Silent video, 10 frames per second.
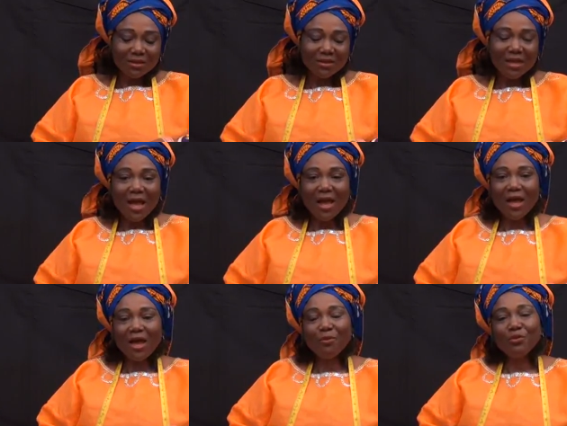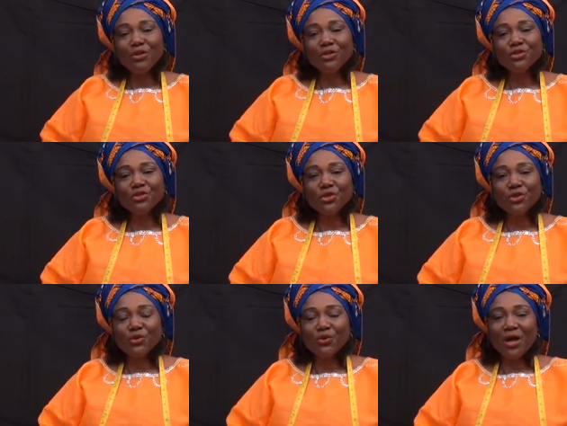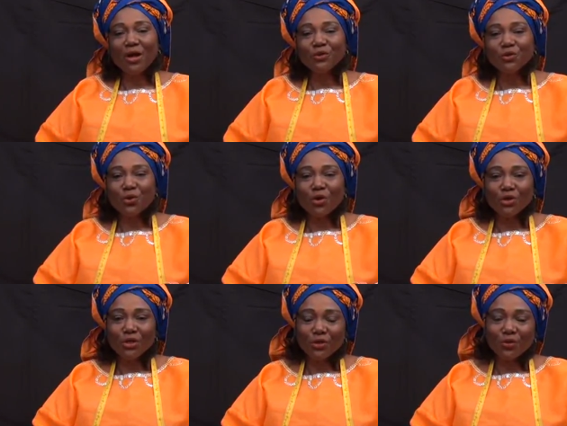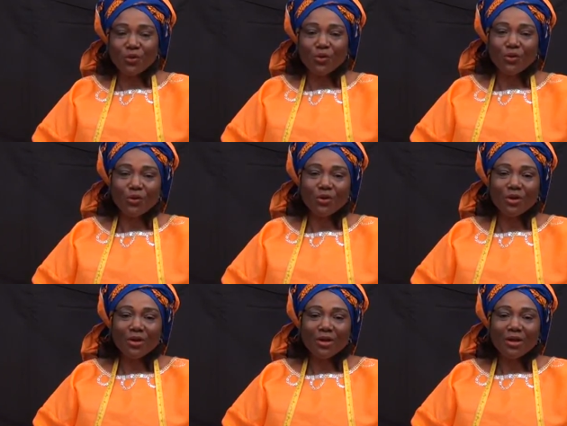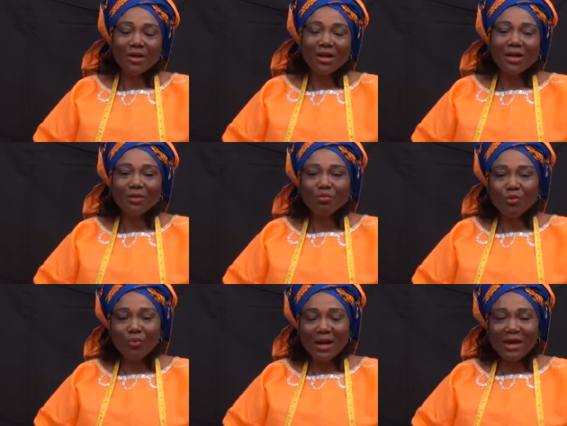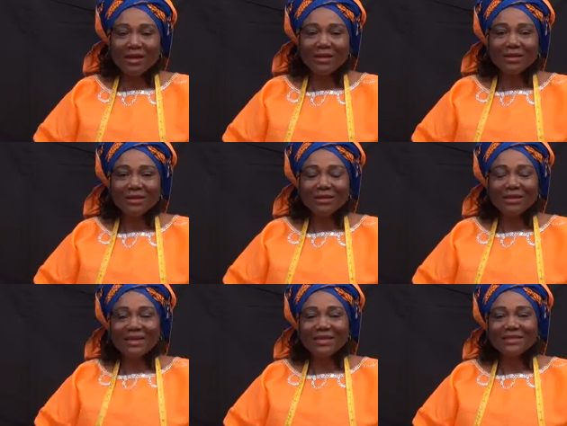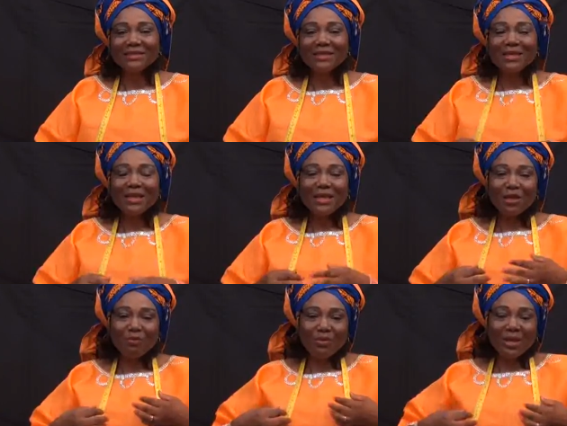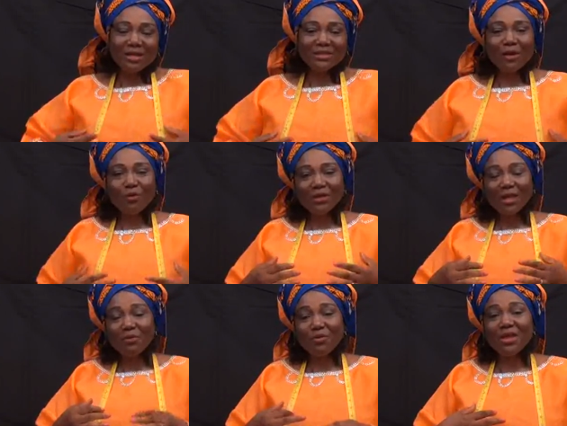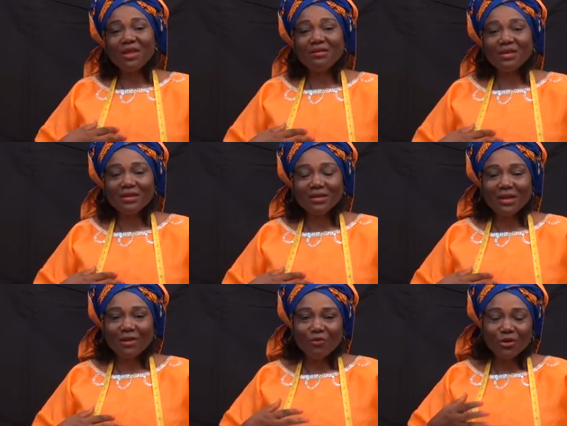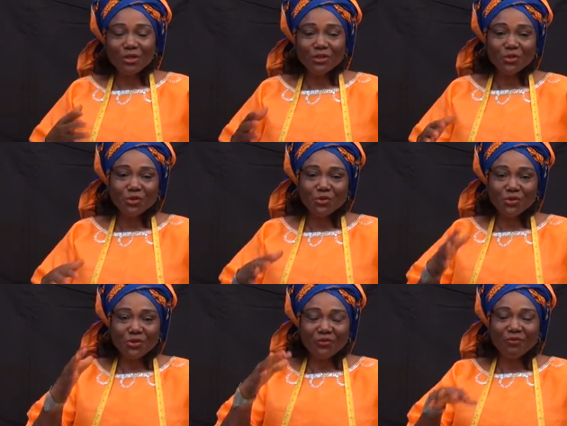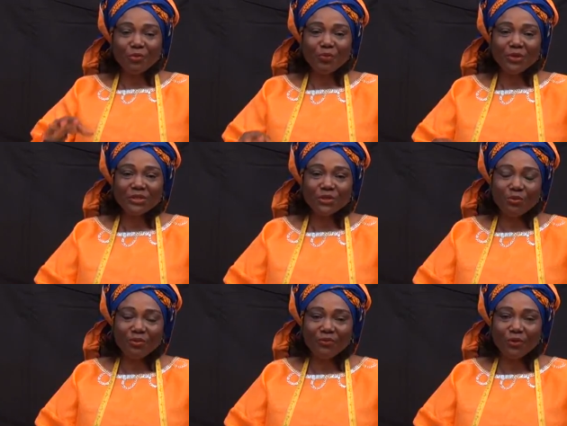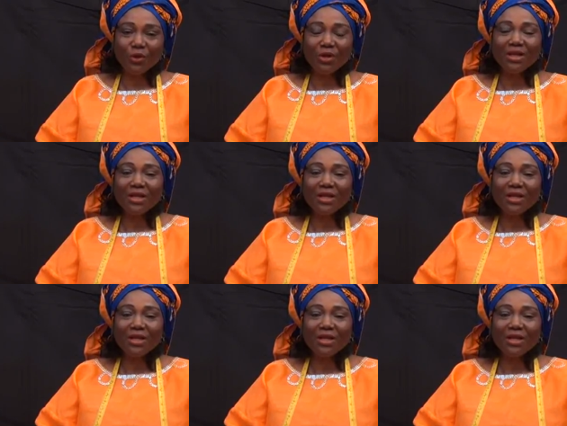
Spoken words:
Now I'm going to show you how to cut the row and buba. That is a blouse like what I'm wearing. I've already shown you the full picture before